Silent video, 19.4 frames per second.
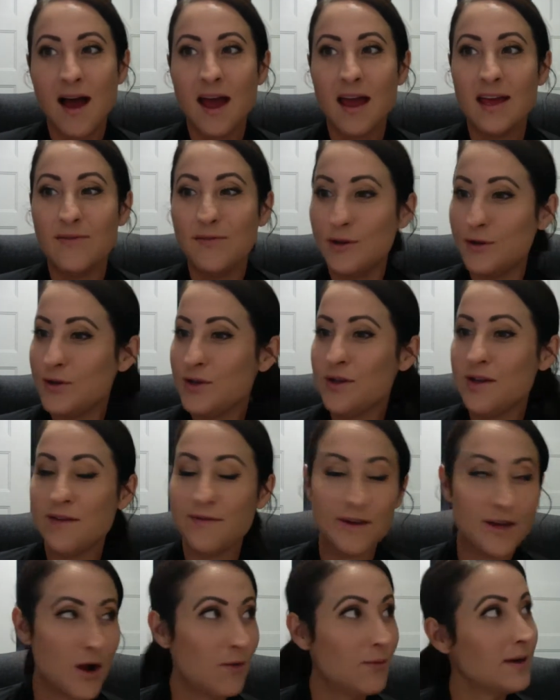If you
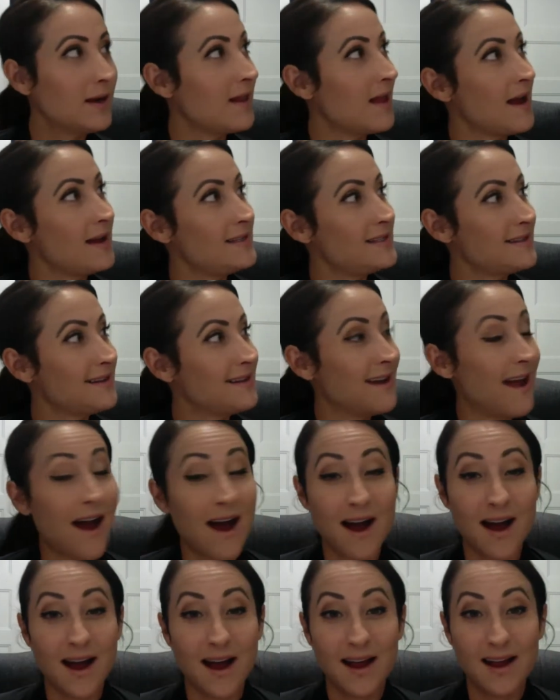don't realize it,
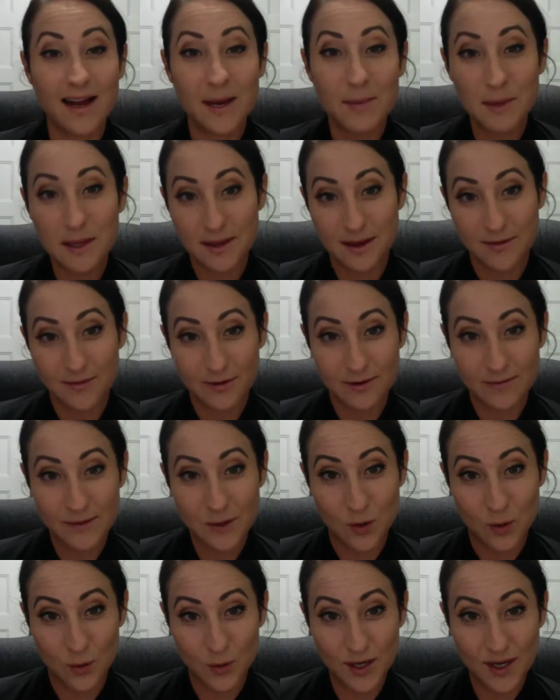I am a lover of
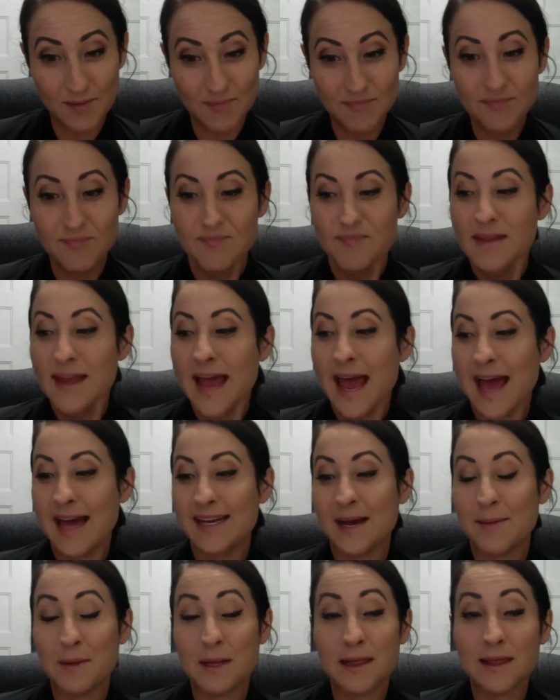Tolkien and
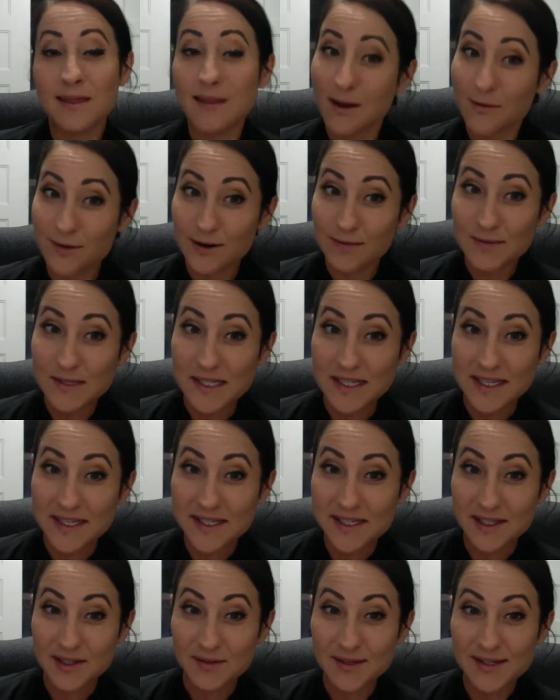I'm a lover of
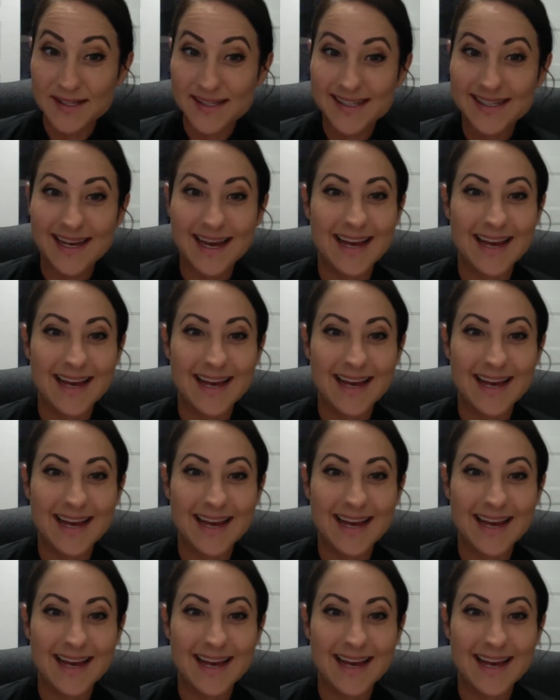C.S. Lewis.